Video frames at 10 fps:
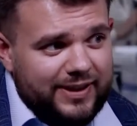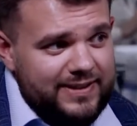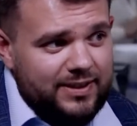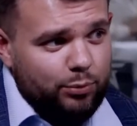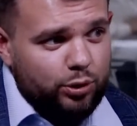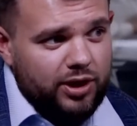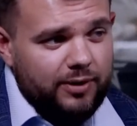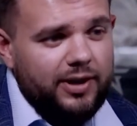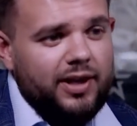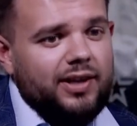
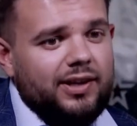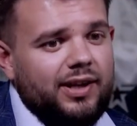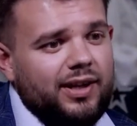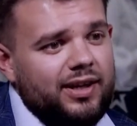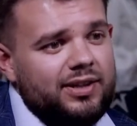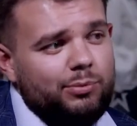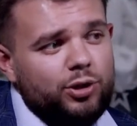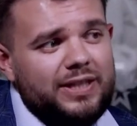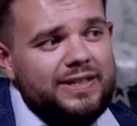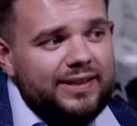technology of their producing
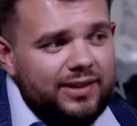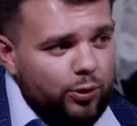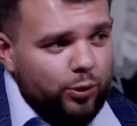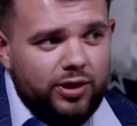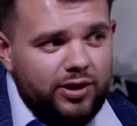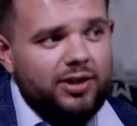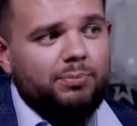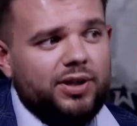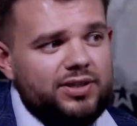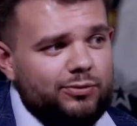and to
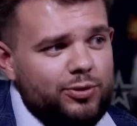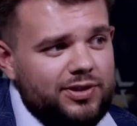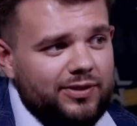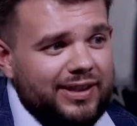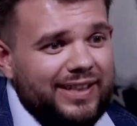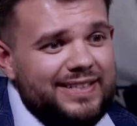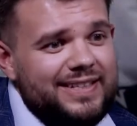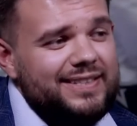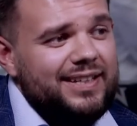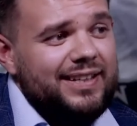produce equipment,
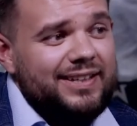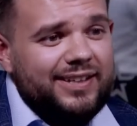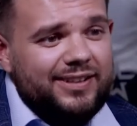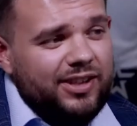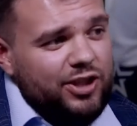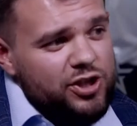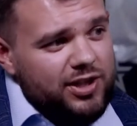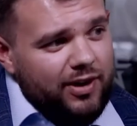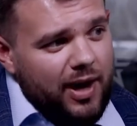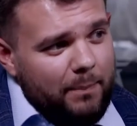
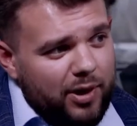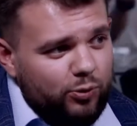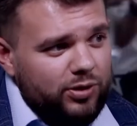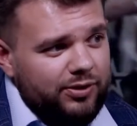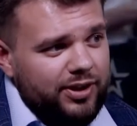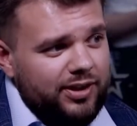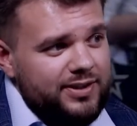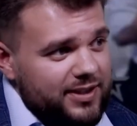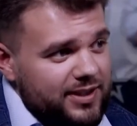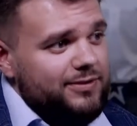and also to put
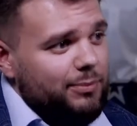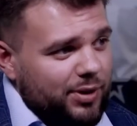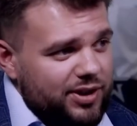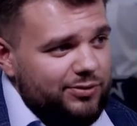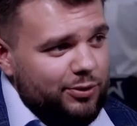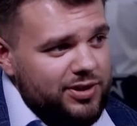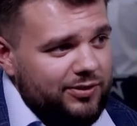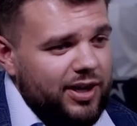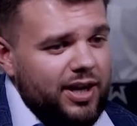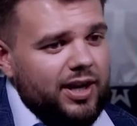it in production. What
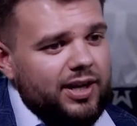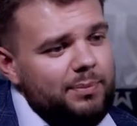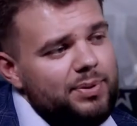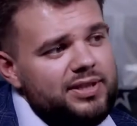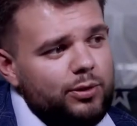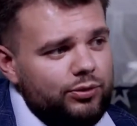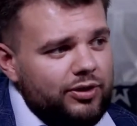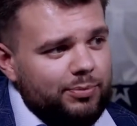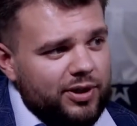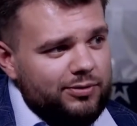does it mean?
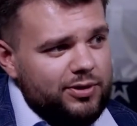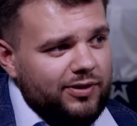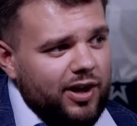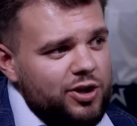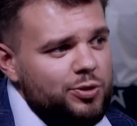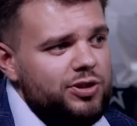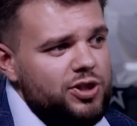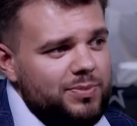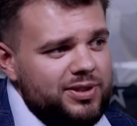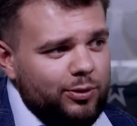We make
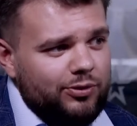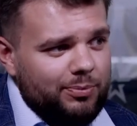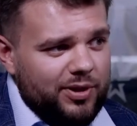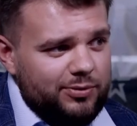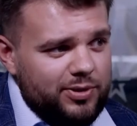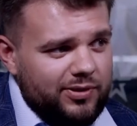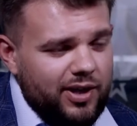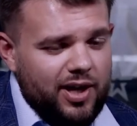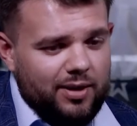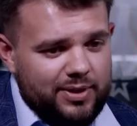what I have mentioned.
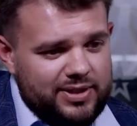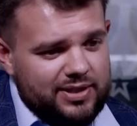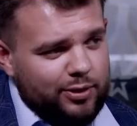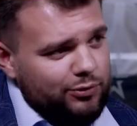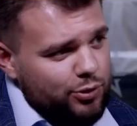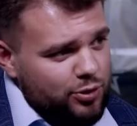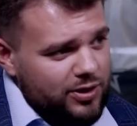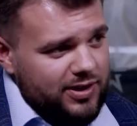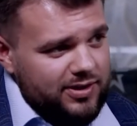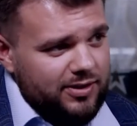
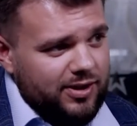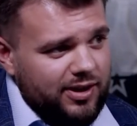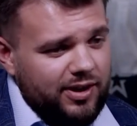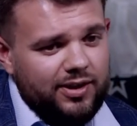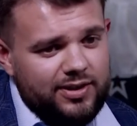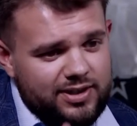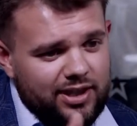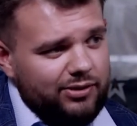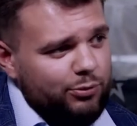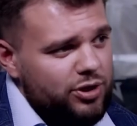We make
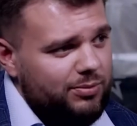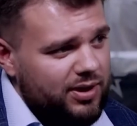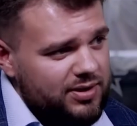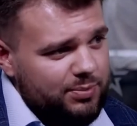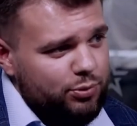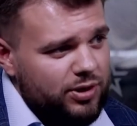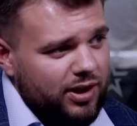small series,